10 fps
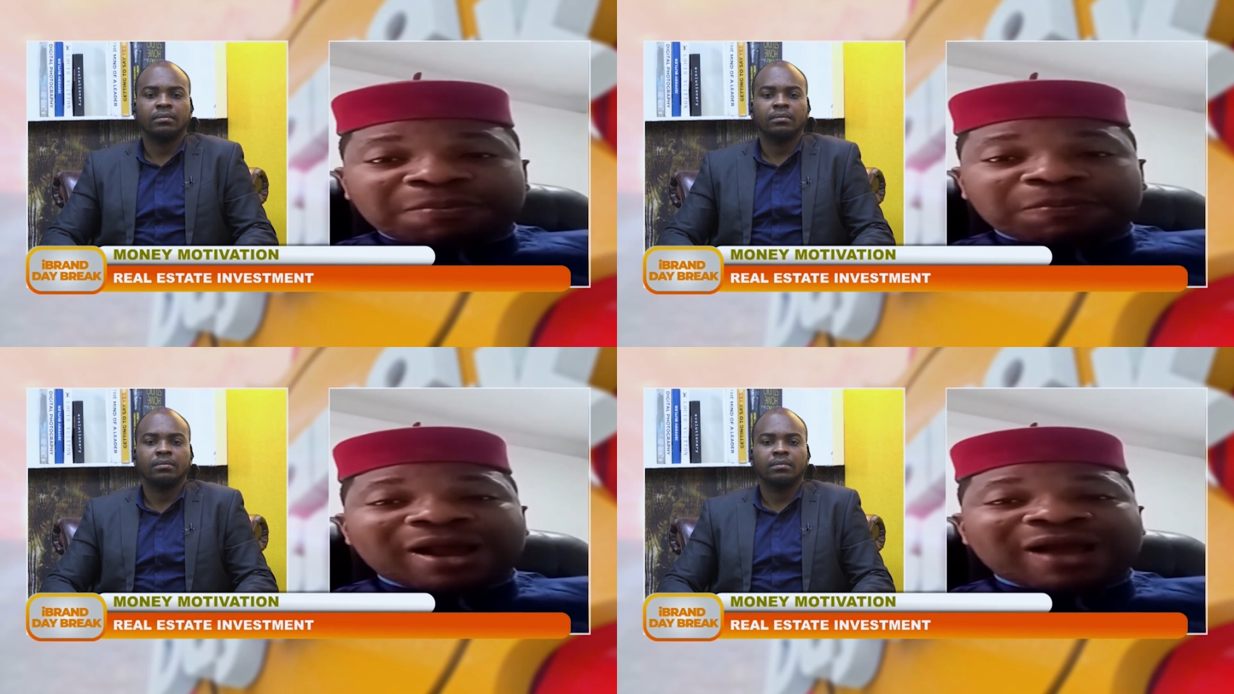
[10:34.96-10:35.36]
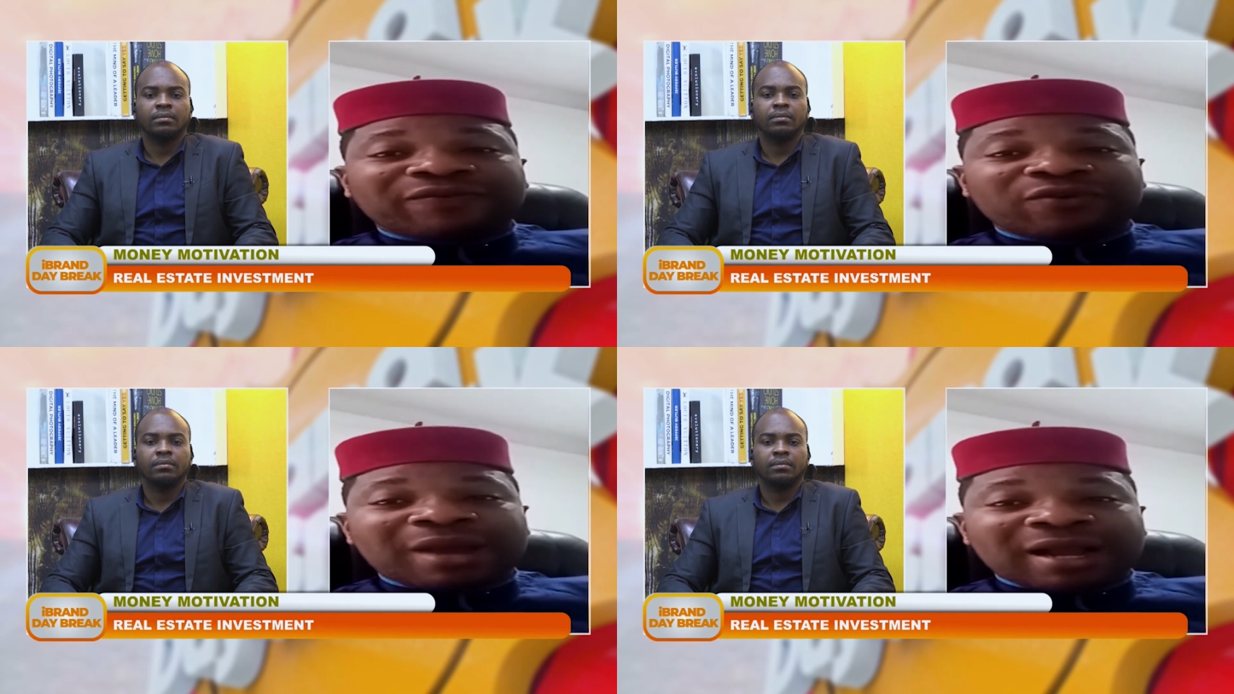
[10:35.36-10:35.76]
Speaker 1: a
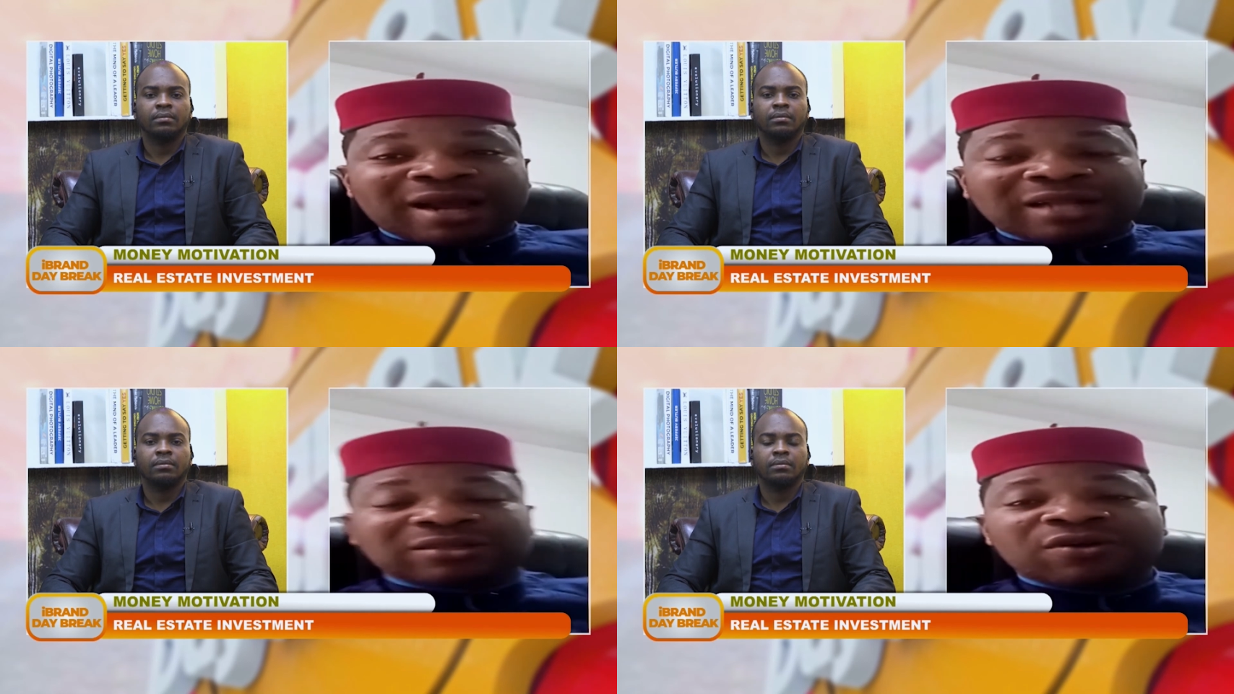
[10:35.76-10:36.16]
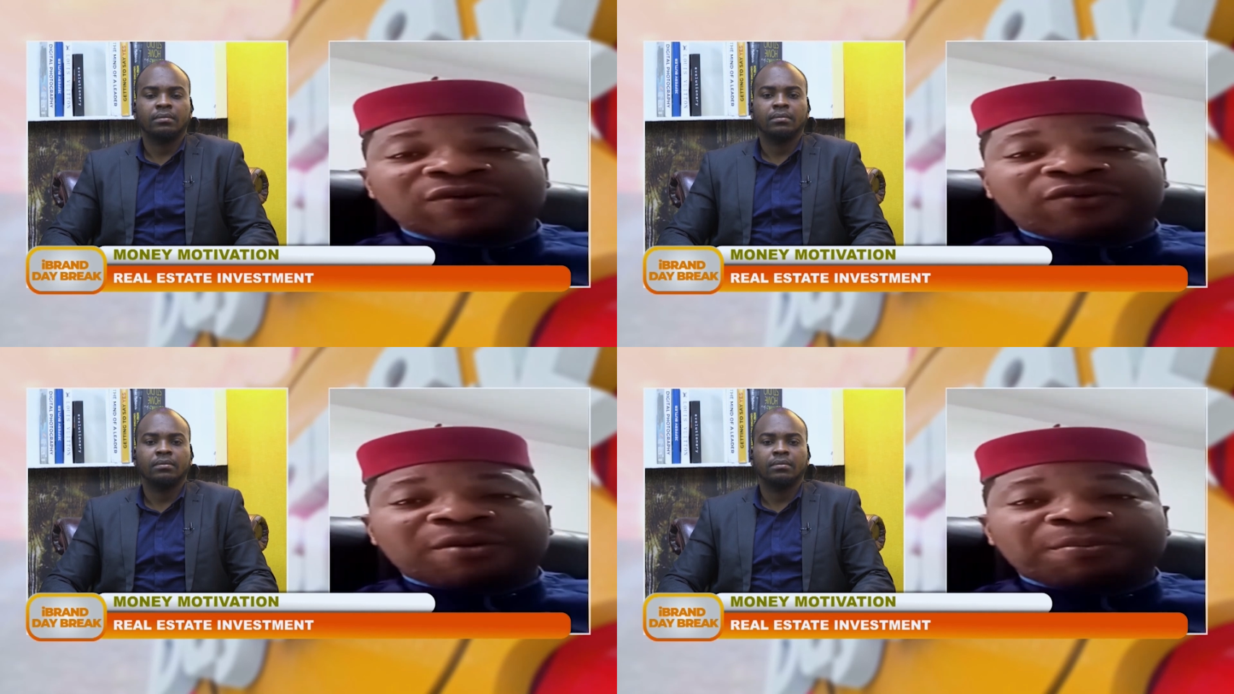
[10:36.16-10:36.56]
platform like that
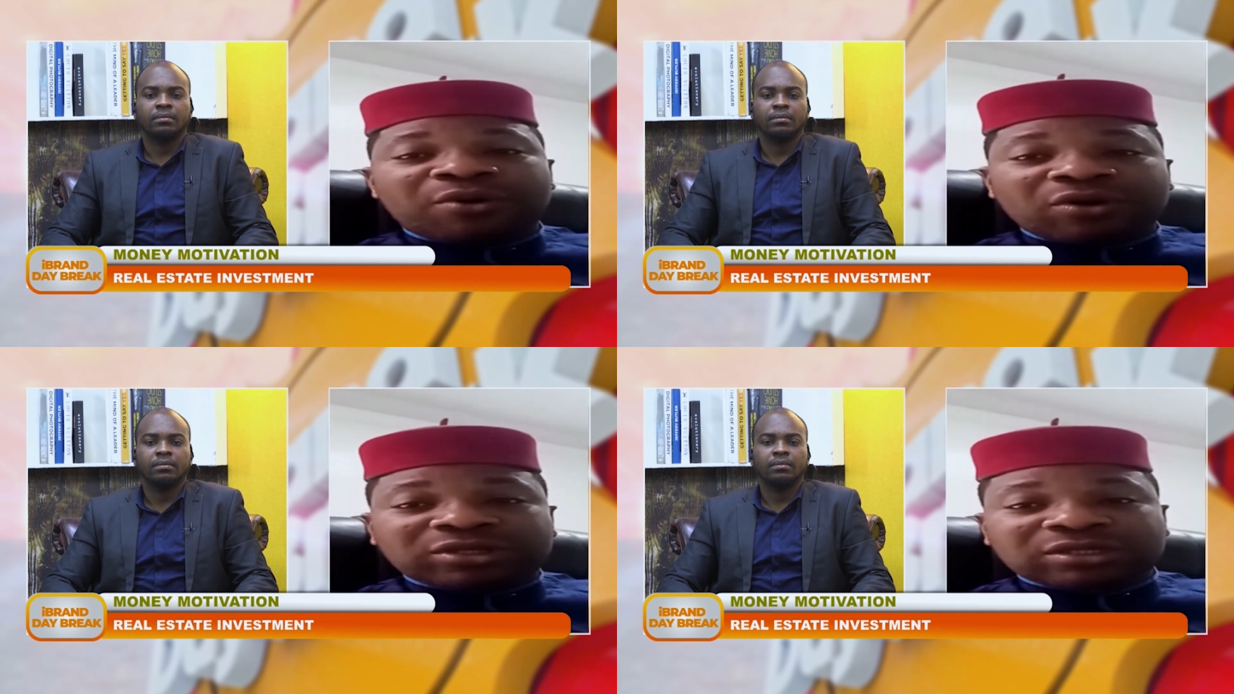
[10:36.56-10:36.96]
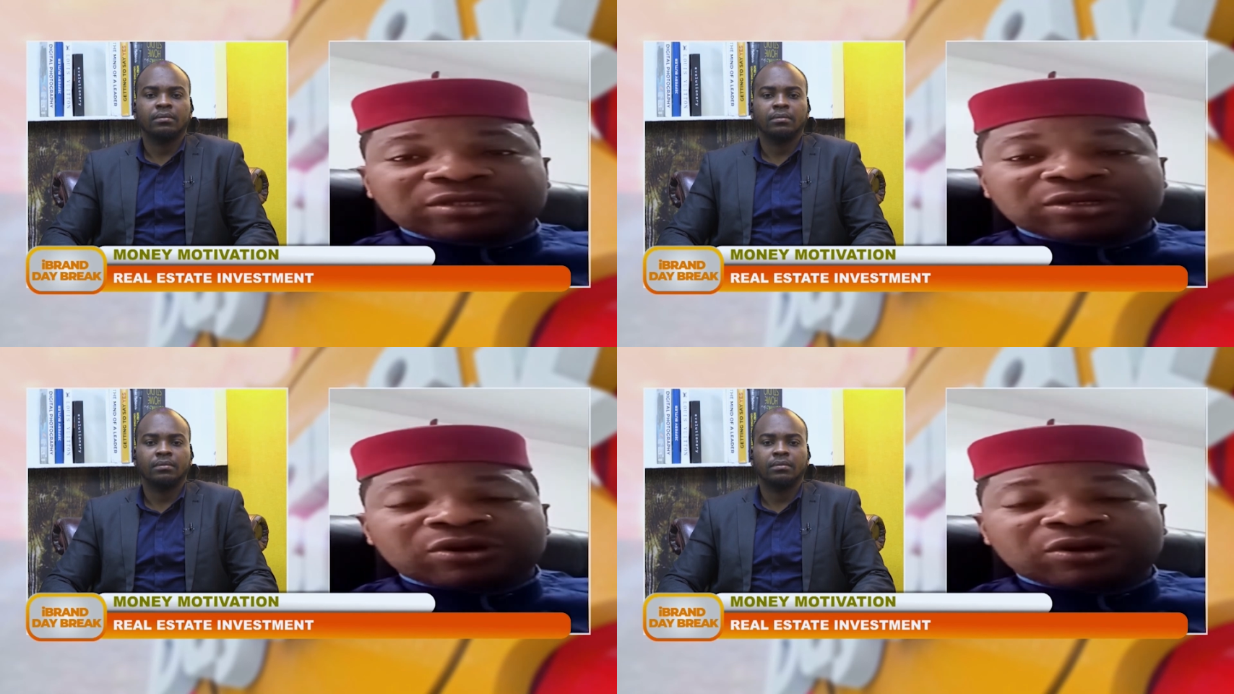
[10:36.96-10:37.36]
for both
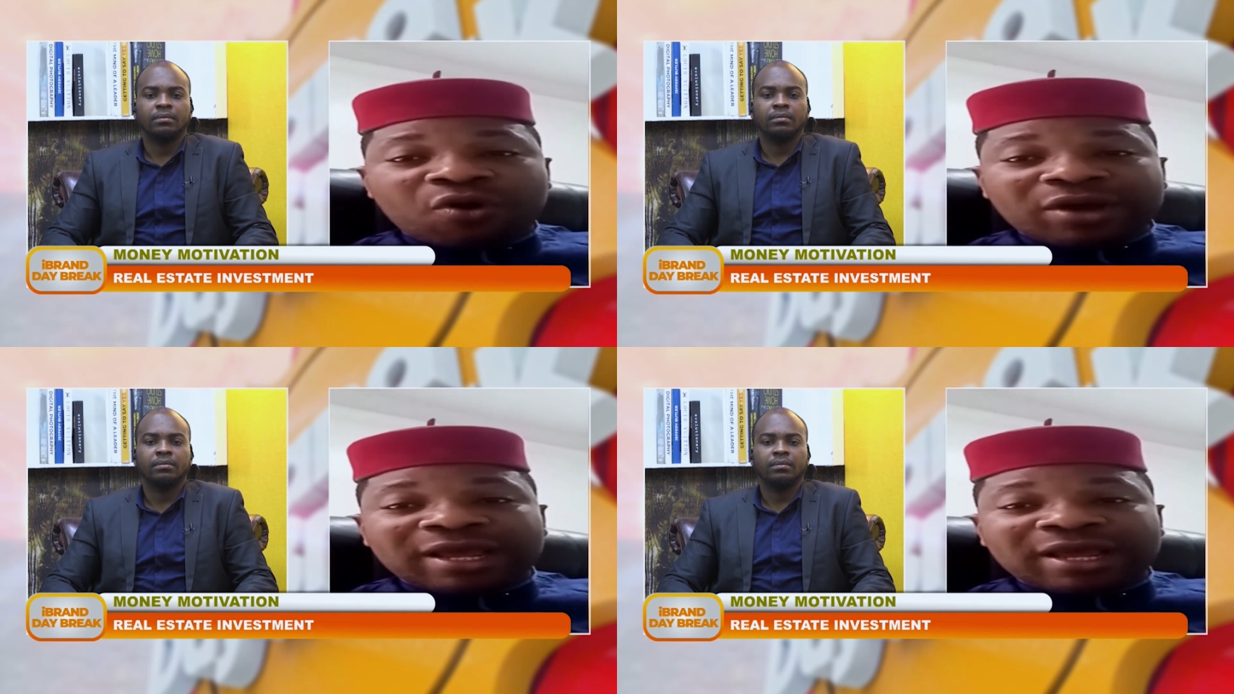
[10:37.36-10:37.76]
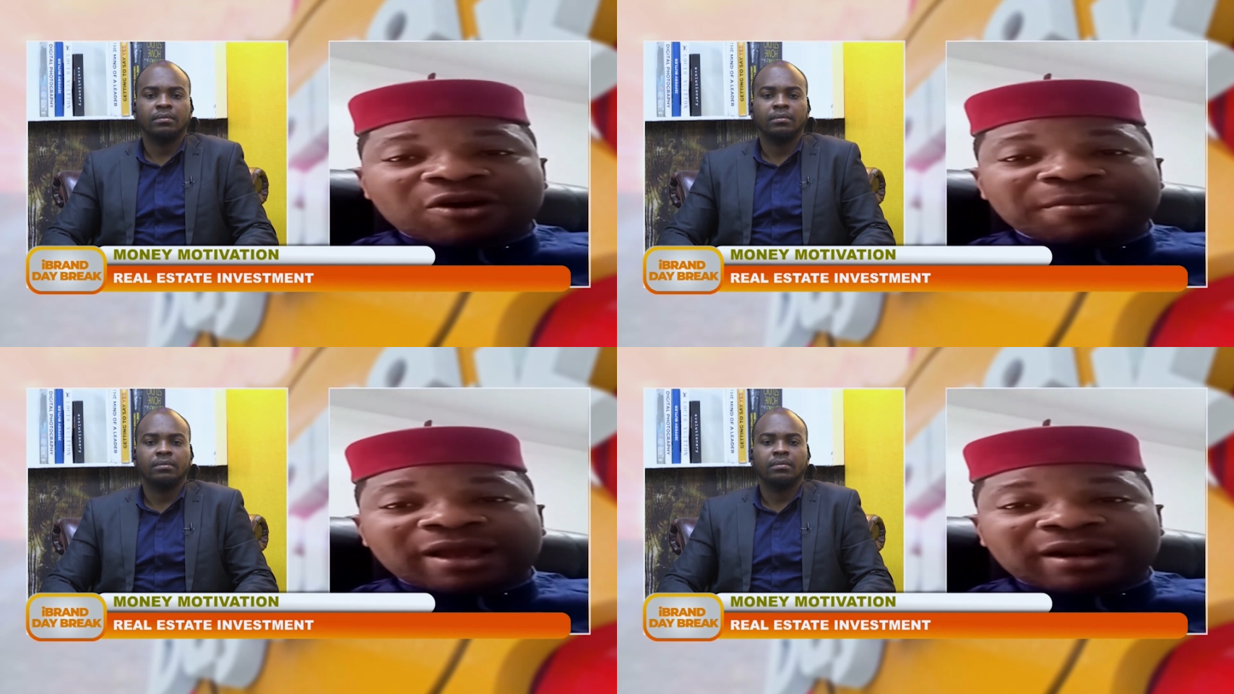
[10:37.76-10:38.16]
low-income
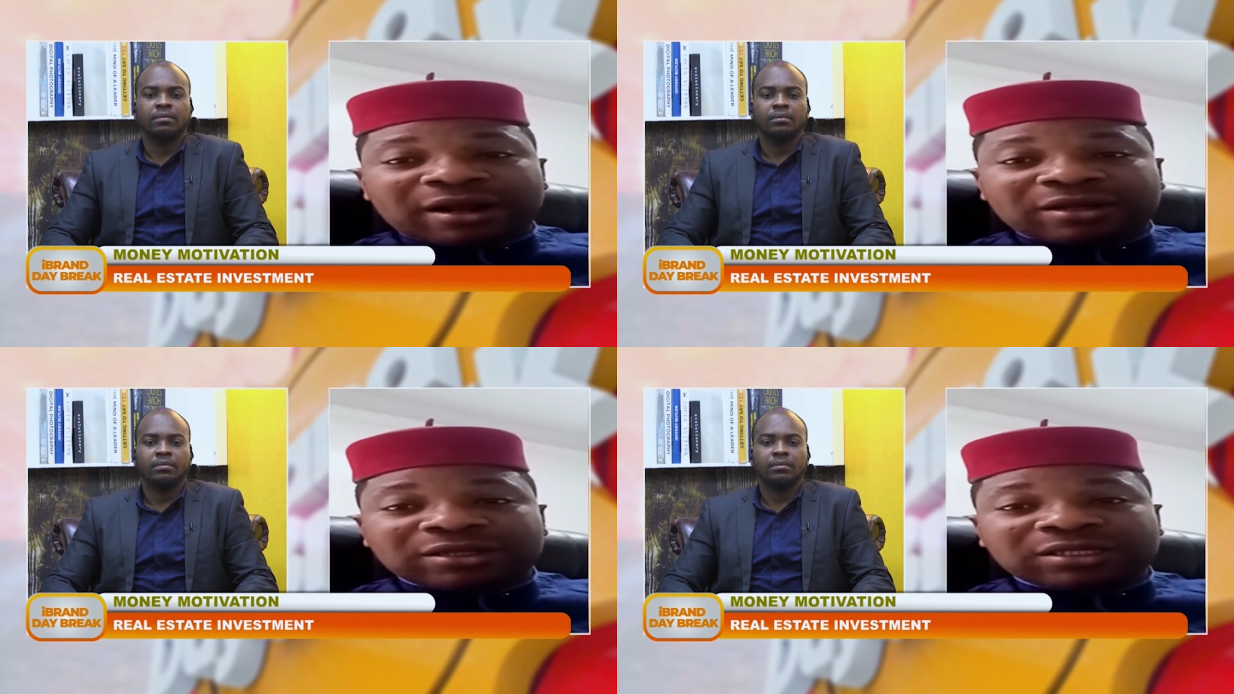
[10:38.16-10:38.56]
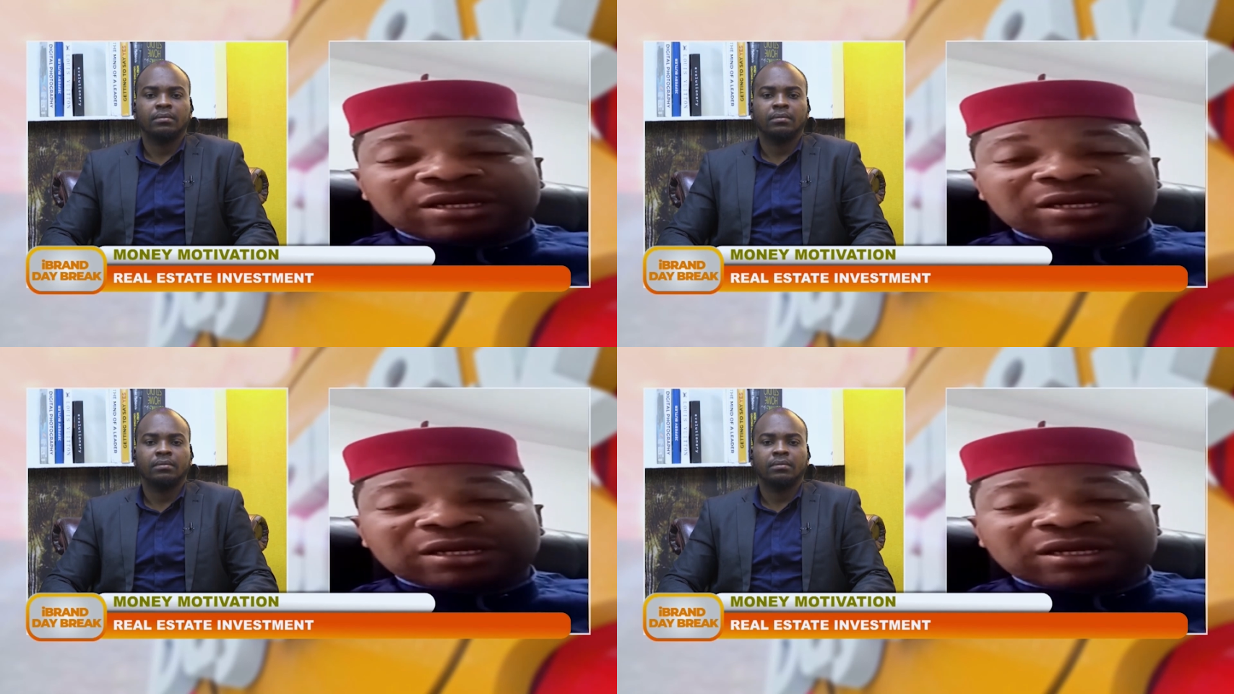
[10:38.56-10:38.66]
earners,